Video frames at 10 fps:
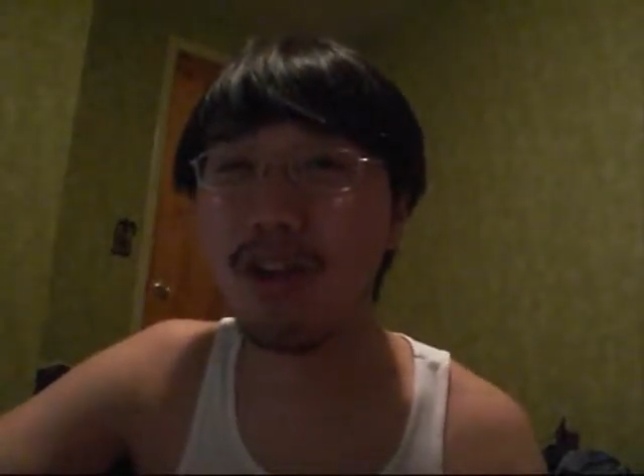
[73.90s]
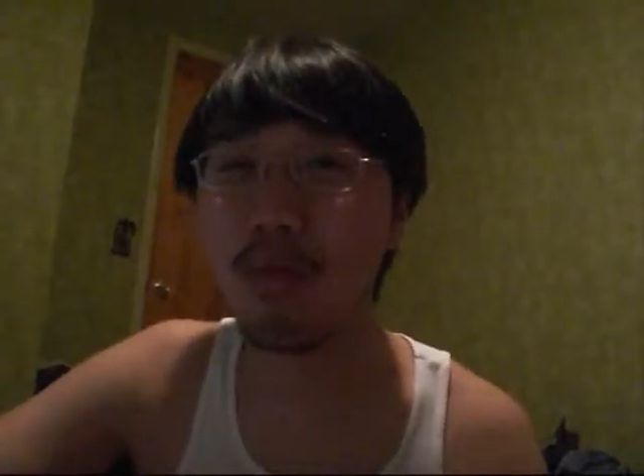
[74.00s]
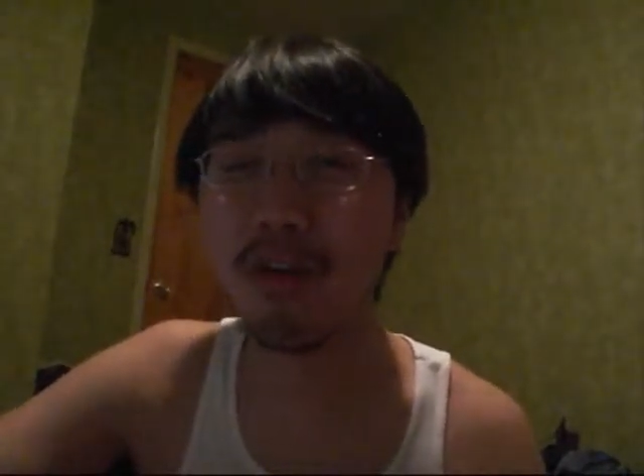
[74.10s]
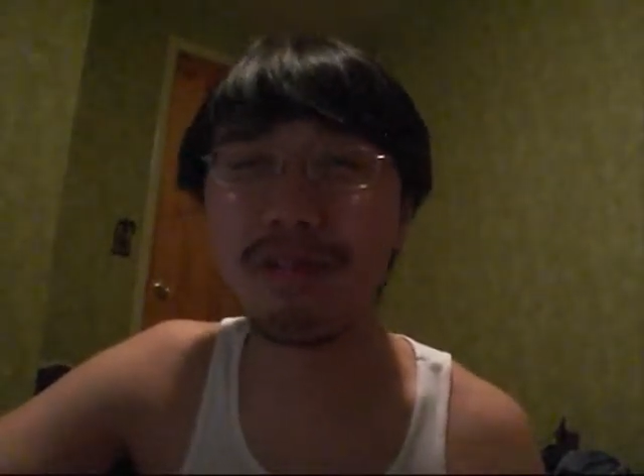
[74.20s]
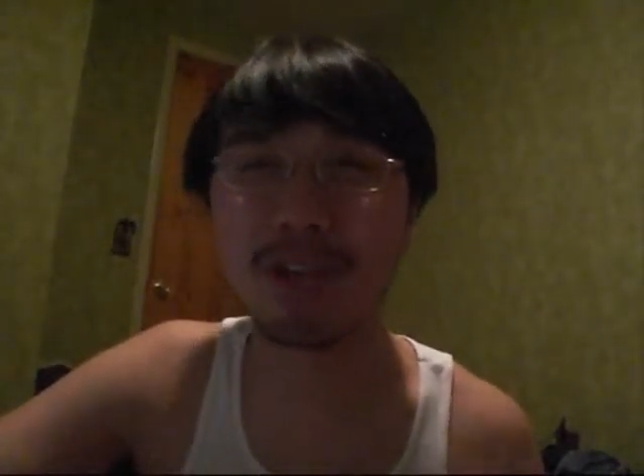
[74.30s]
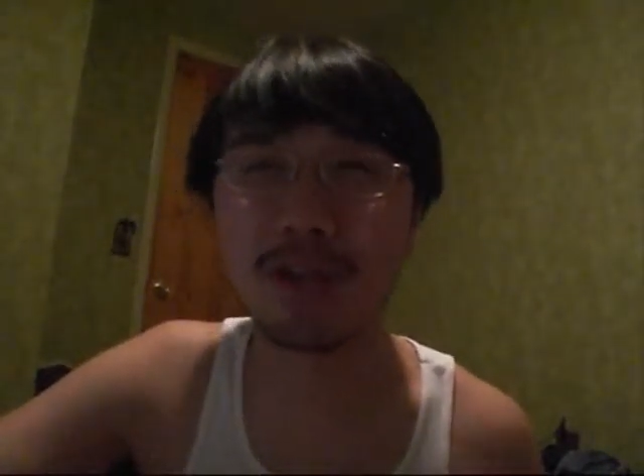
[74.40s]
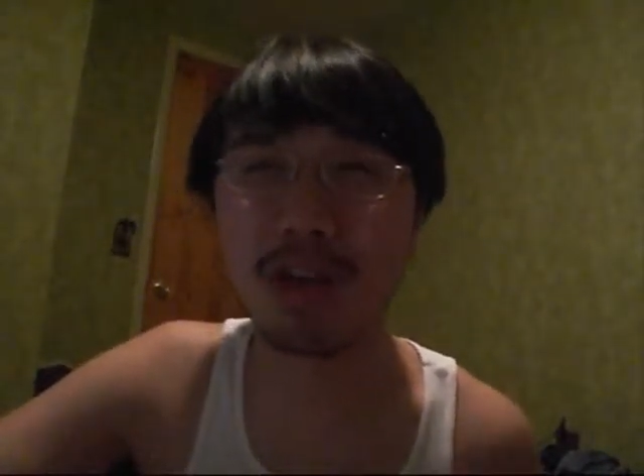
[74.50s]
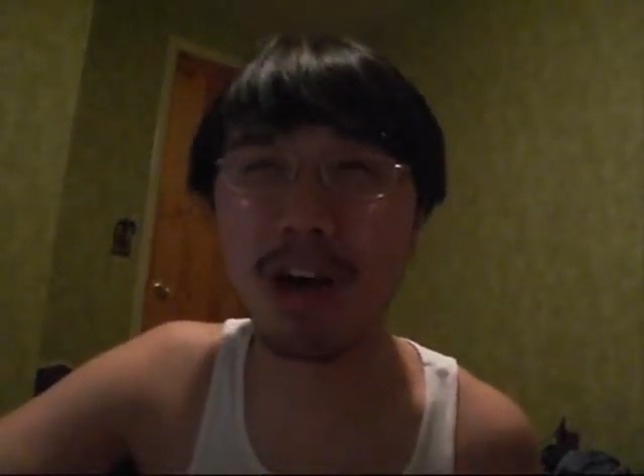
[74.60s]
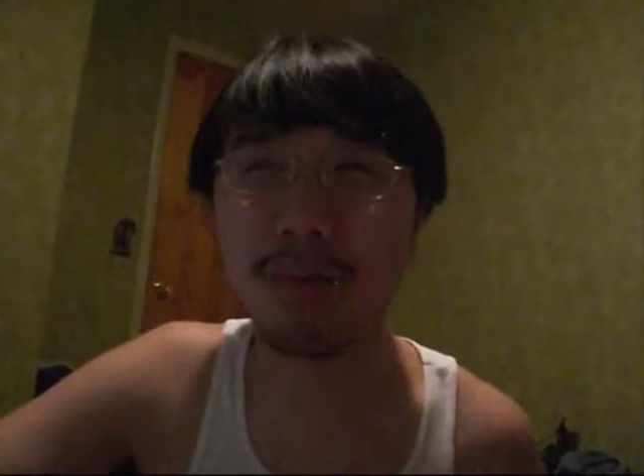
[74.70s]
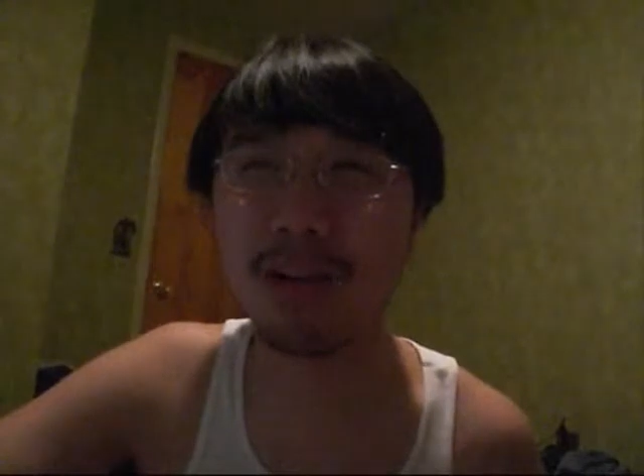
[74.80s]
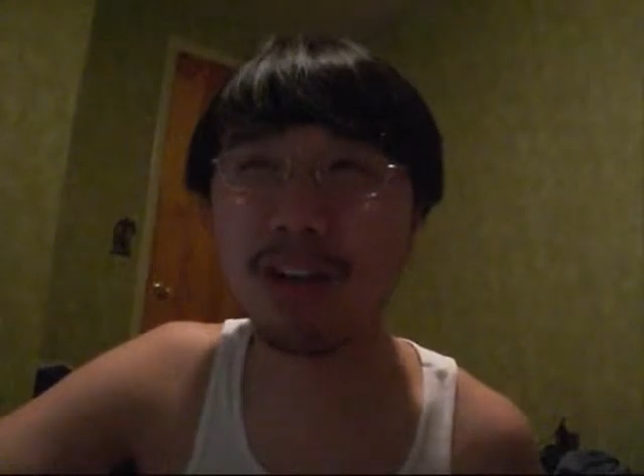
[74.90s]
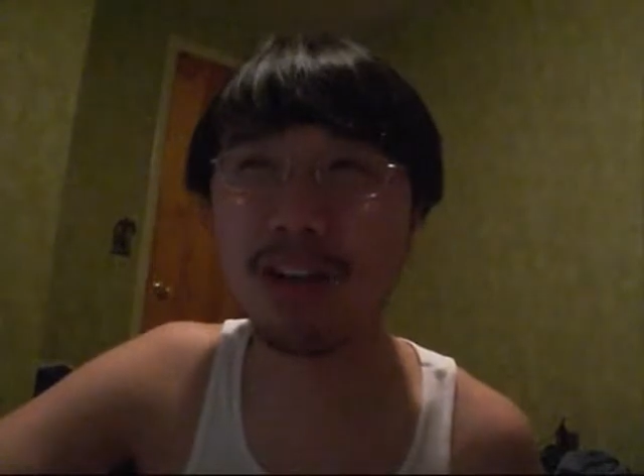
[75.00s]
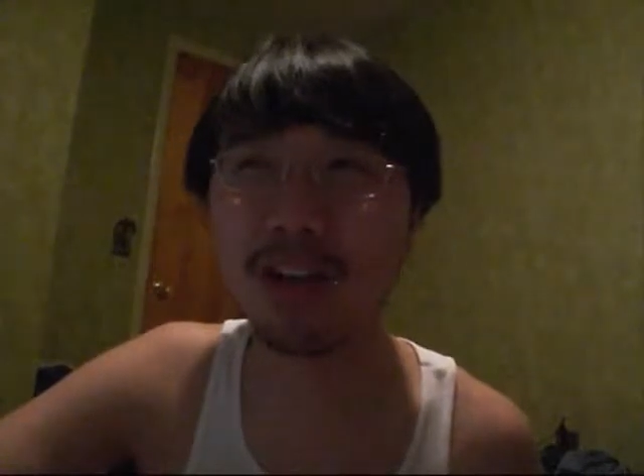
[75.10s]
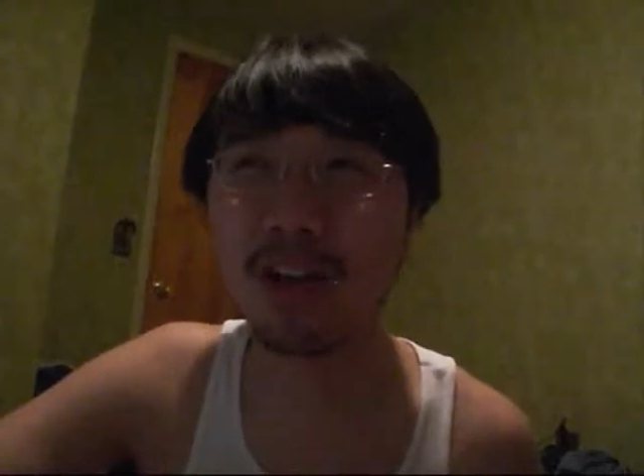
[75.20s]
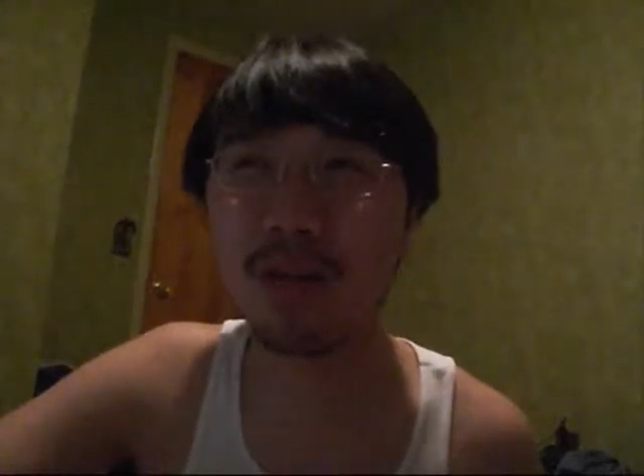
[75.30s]
more of a
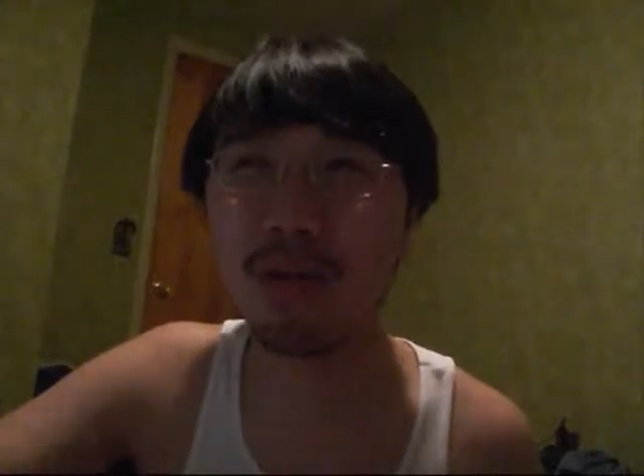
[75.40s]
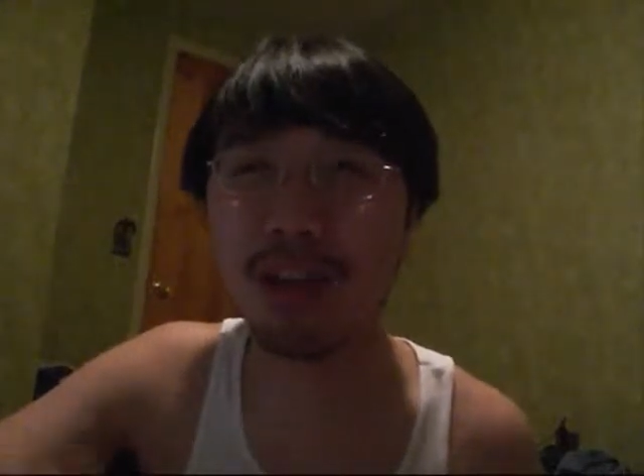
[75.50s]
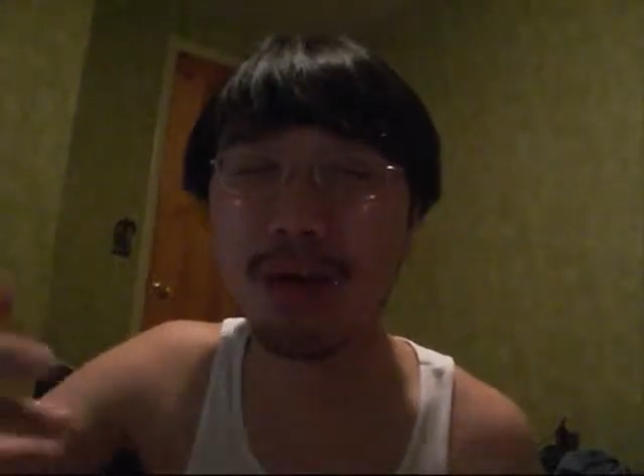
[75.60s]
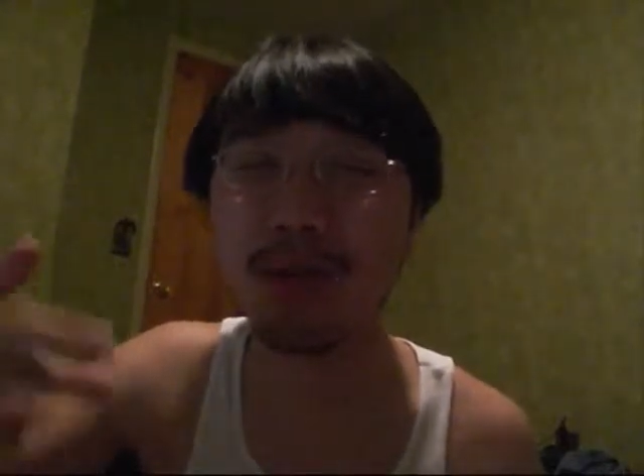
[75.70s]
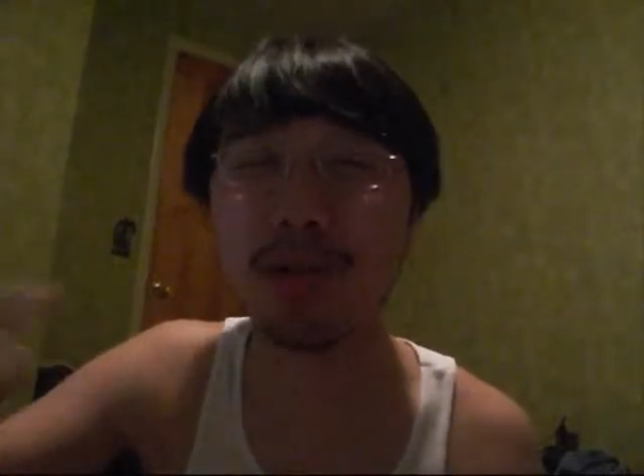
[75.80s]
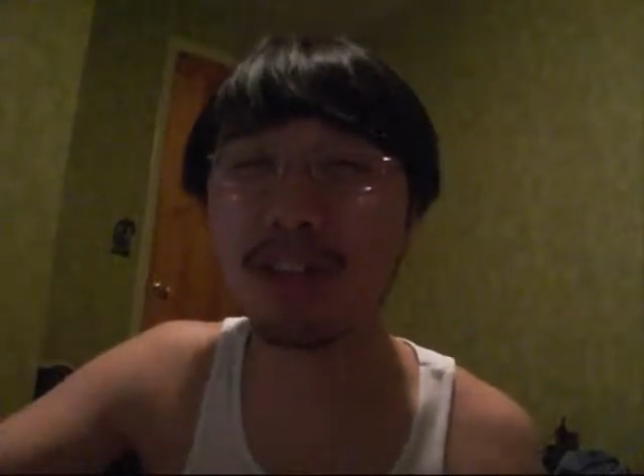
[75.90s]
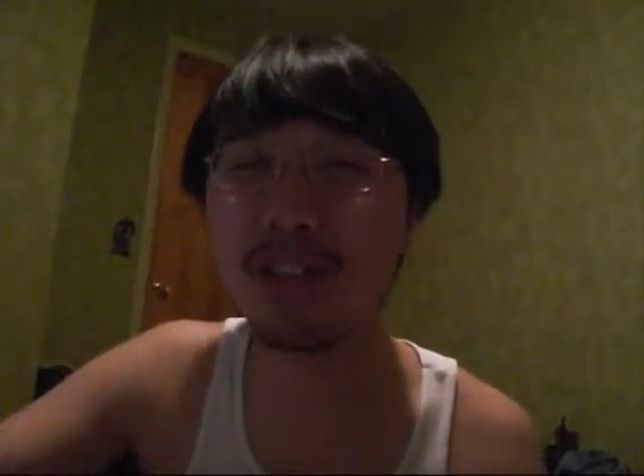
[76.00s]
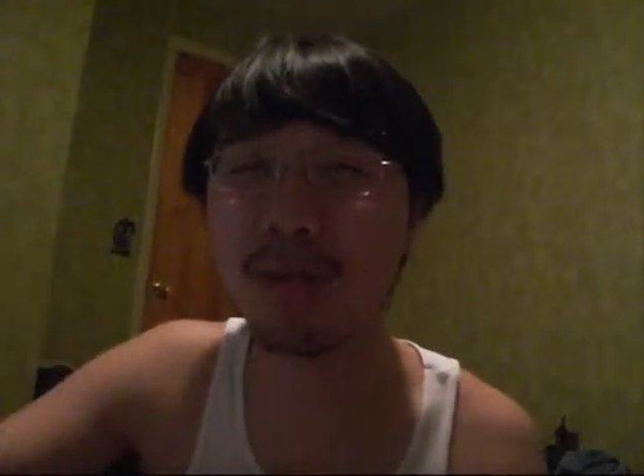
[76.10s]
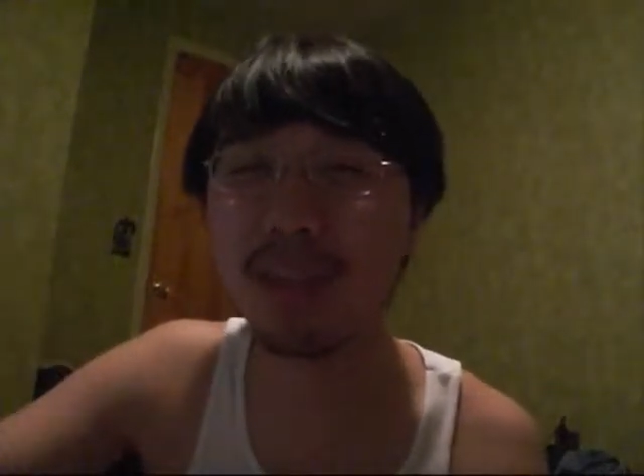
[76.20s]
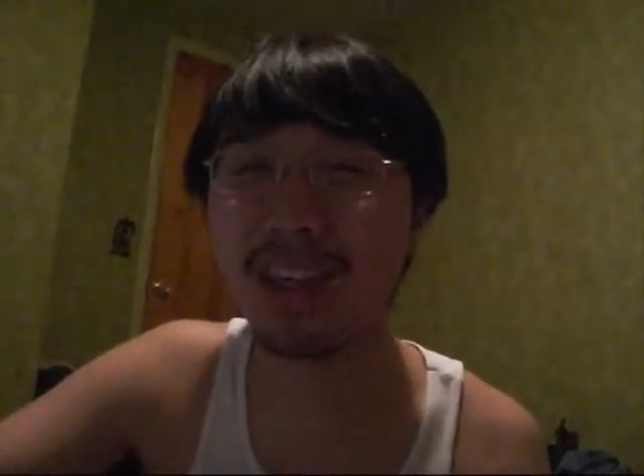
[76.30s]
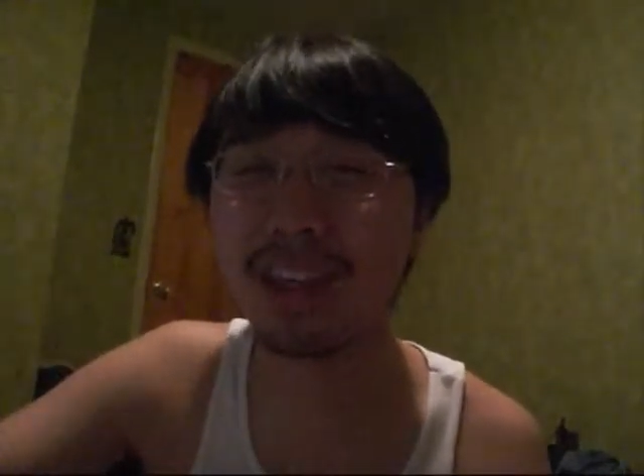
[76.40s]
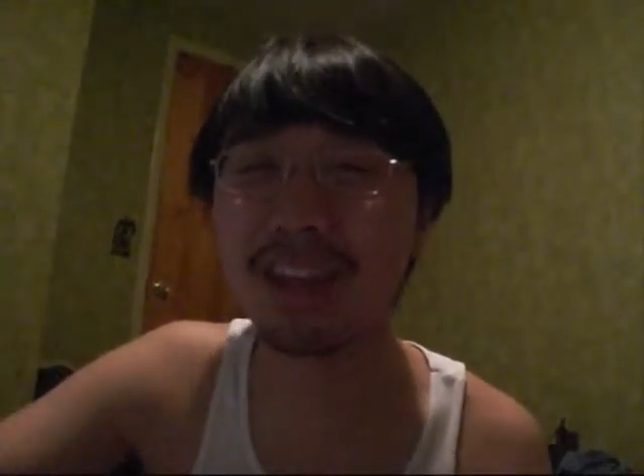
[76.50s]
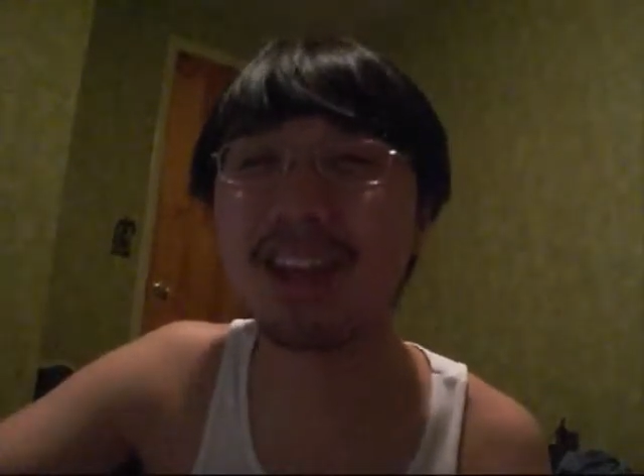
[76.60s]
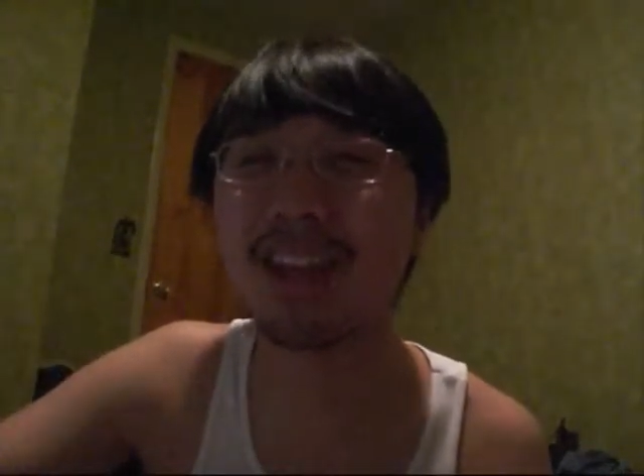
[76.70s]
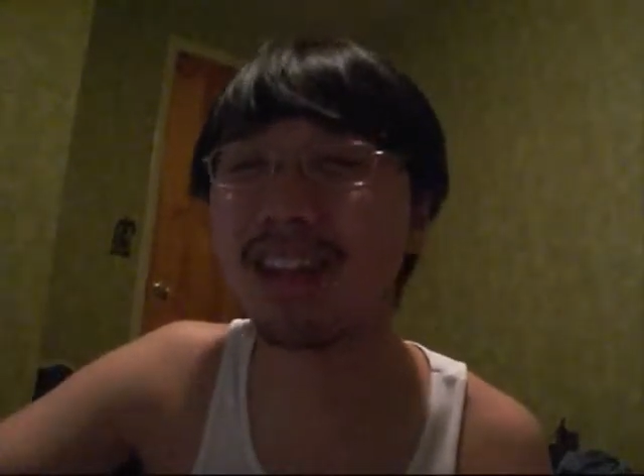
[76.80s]
drama with him doing stupid
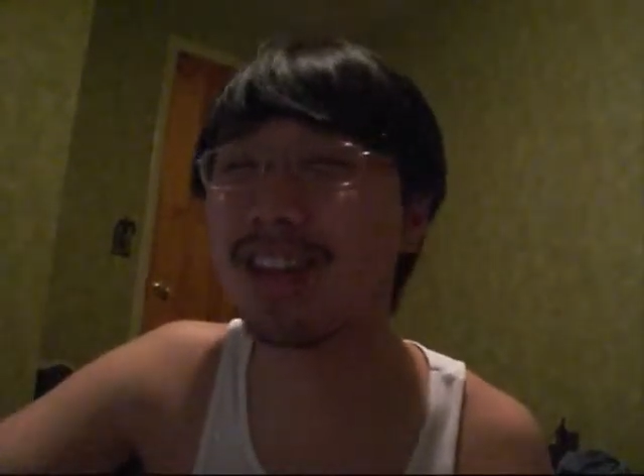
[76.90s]
things in it.